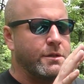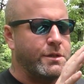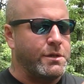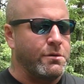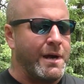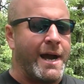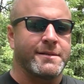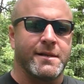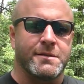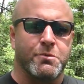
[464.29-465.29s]
to
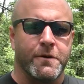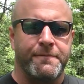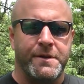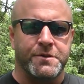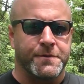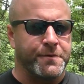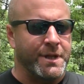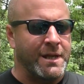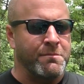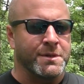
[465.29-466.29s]
access more features for
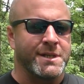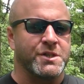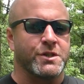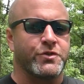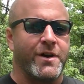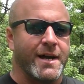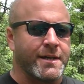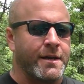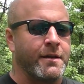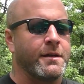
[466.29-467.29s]
the gimbal, such as
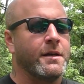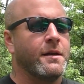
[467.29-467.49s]
tracking,